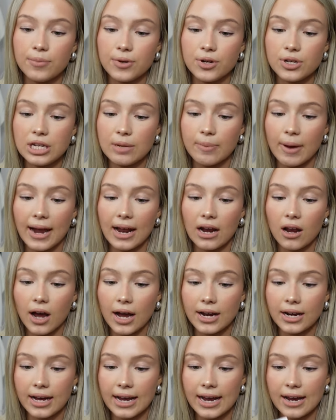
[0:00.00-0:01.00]
Beauty Bay
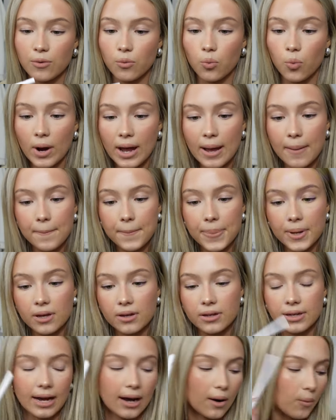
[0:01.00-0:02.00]
liner in Whip.
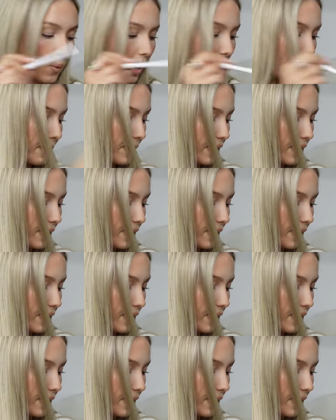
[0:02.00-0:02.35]
Yeah, Whip.